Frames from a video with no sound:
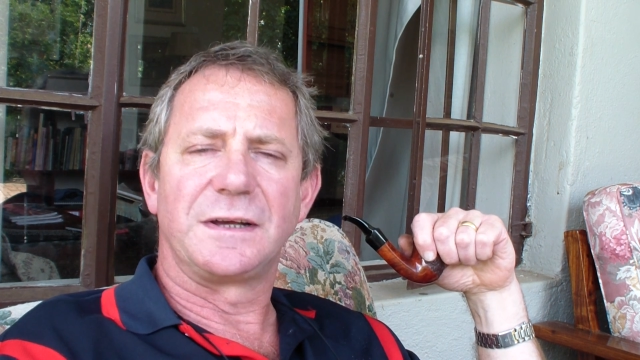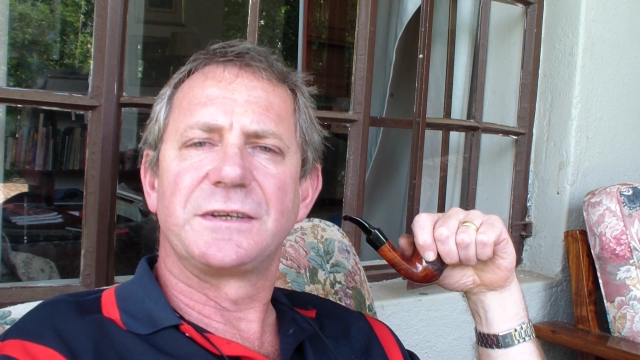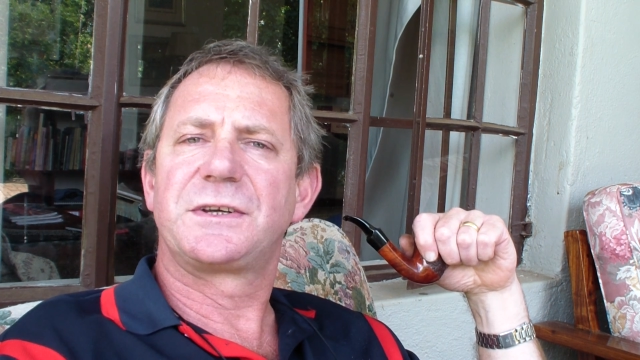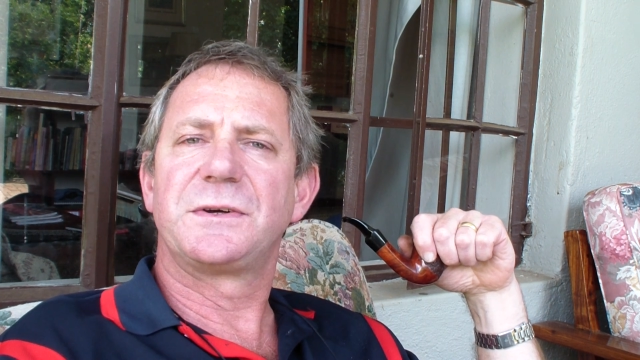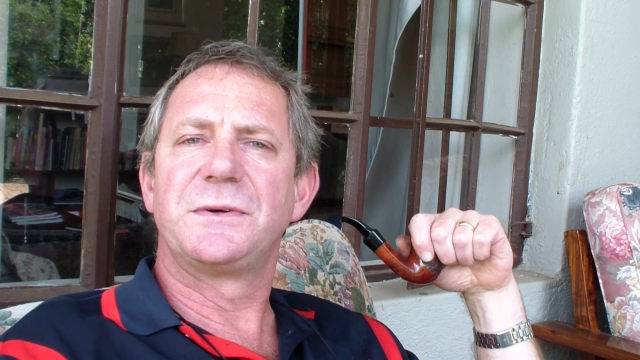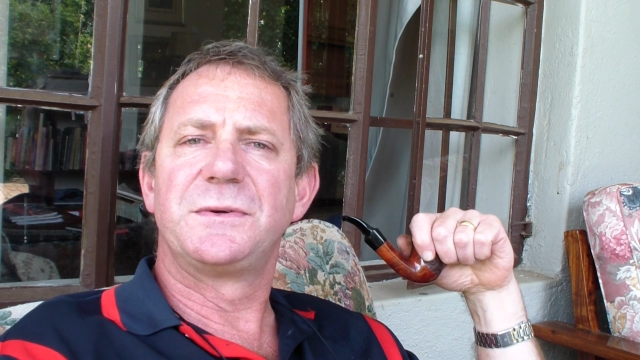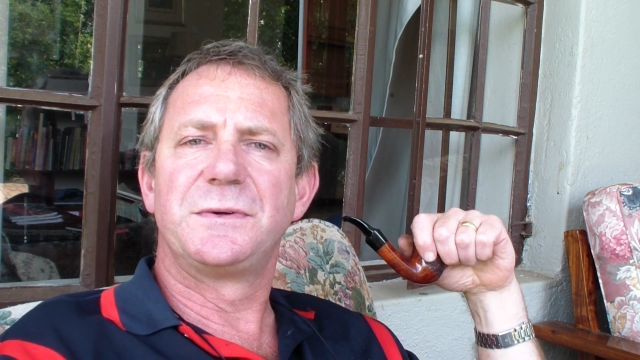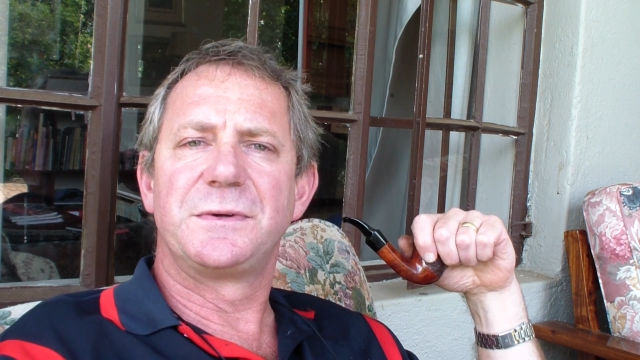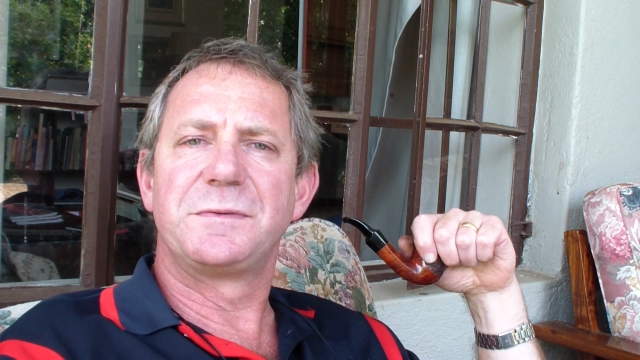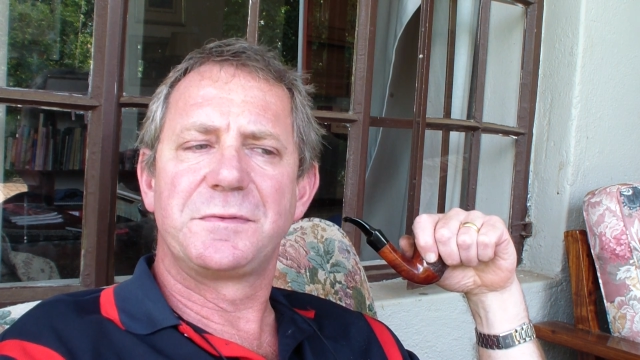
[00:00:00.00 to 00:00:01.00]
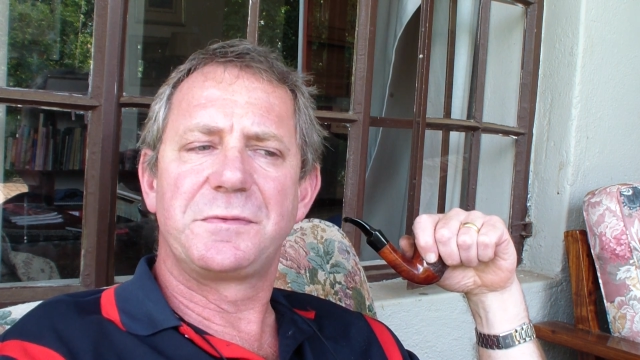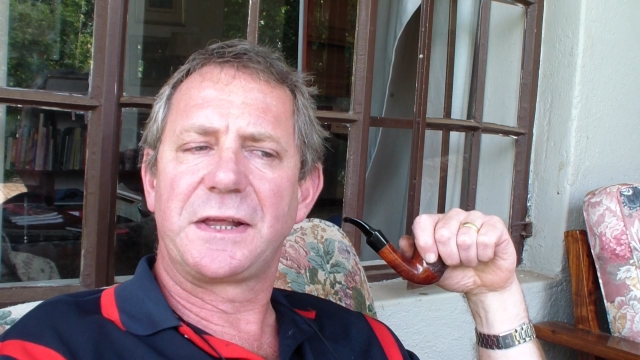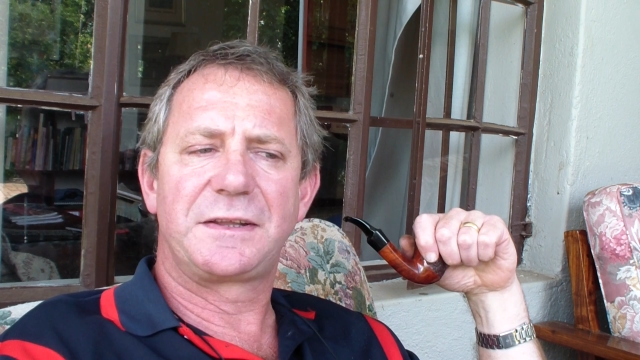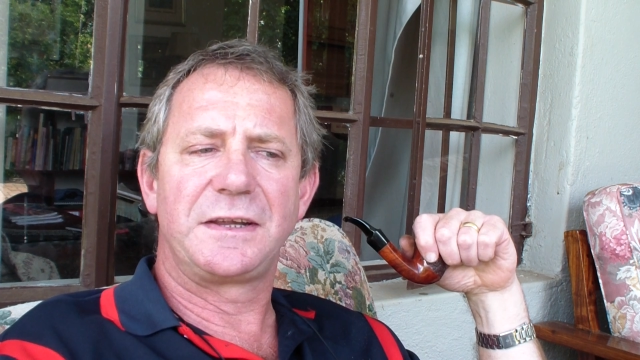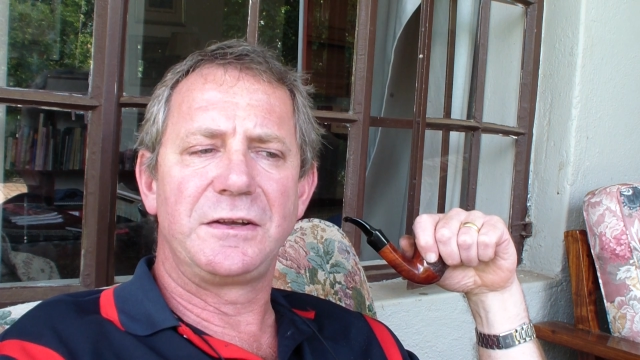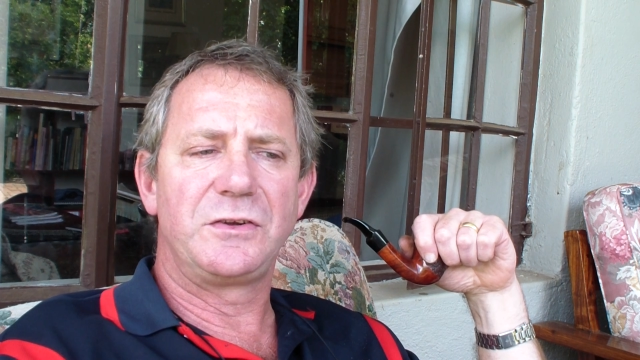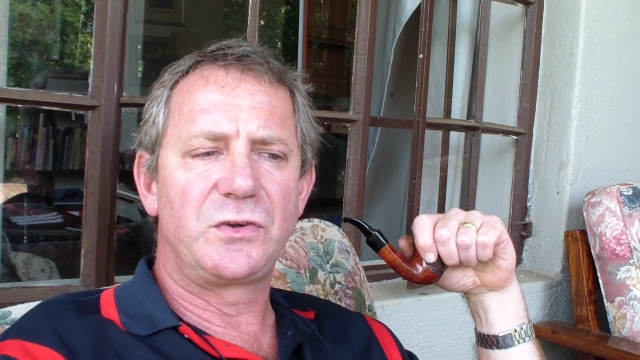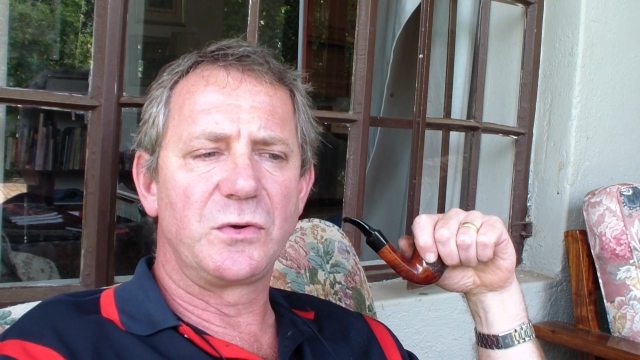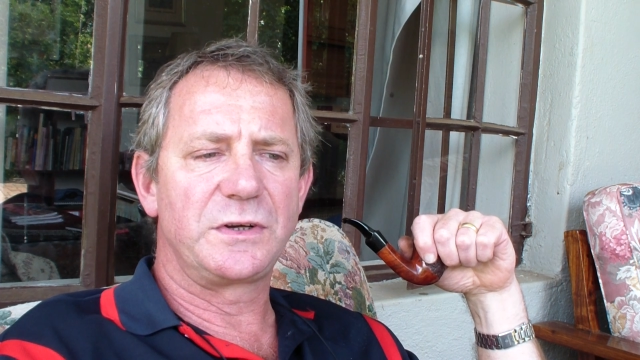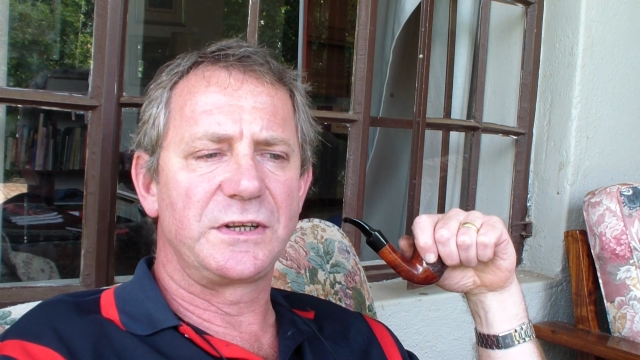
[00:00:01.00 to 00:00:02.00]
So that in
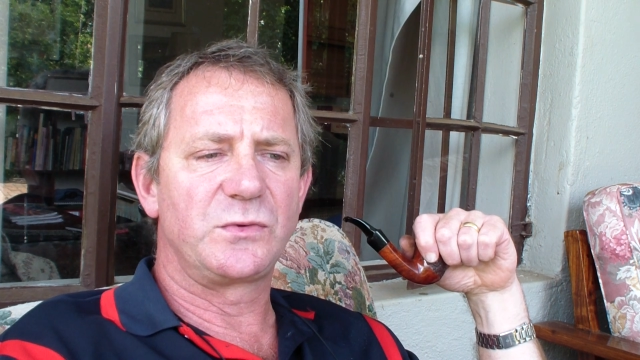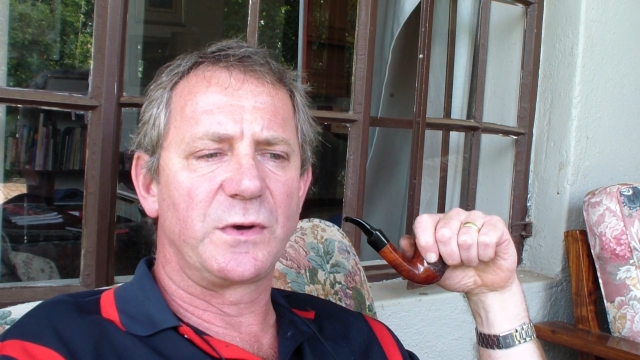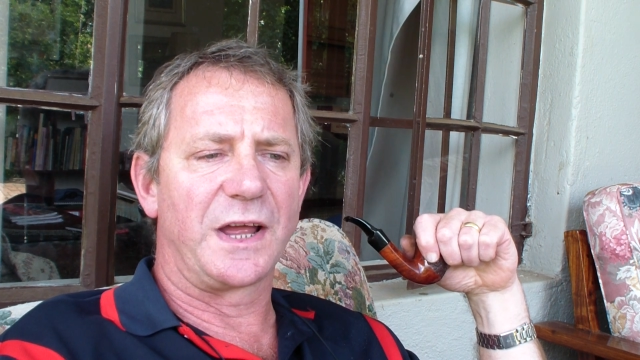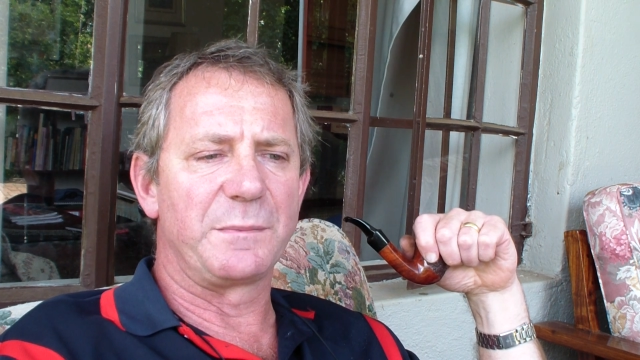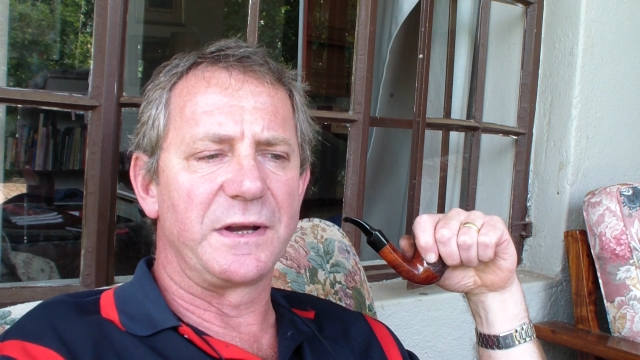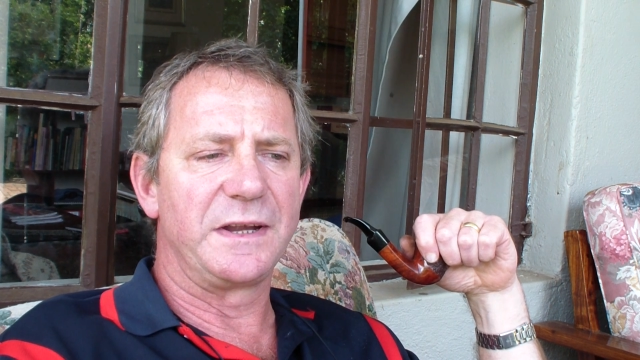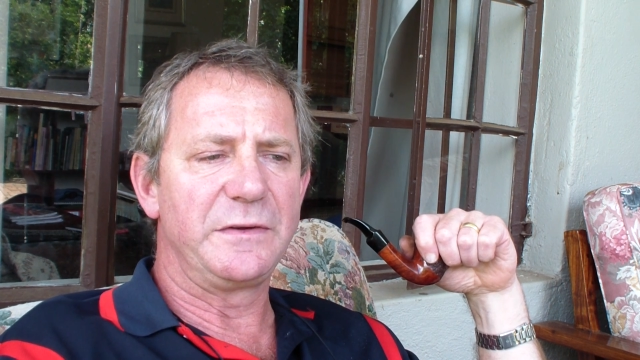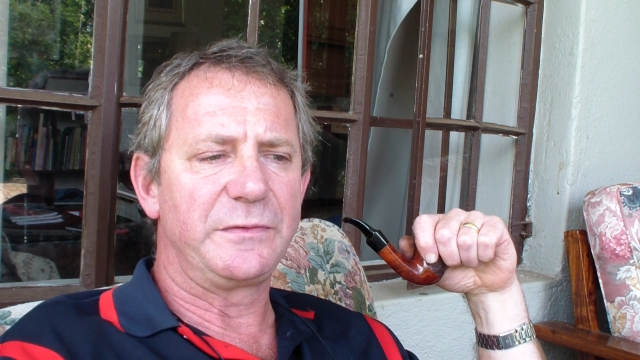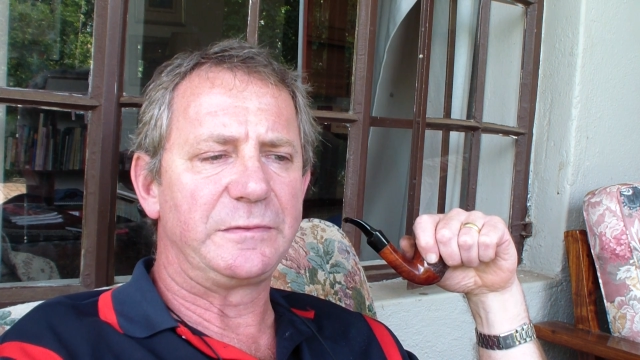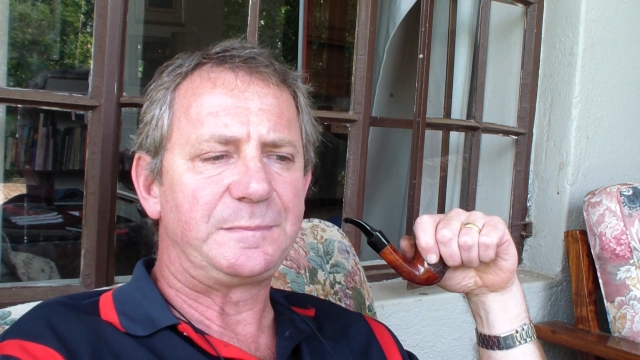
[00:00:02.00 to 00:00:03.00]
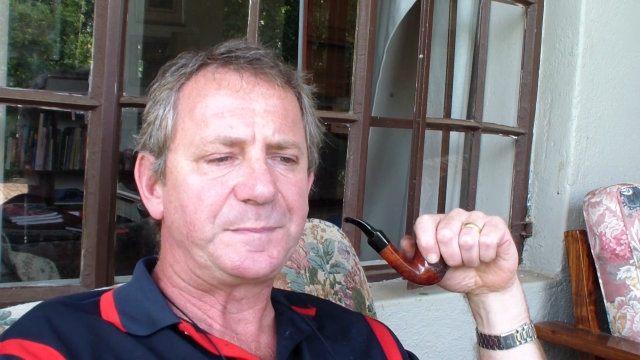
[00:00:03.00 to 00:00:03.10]
short is what I believe.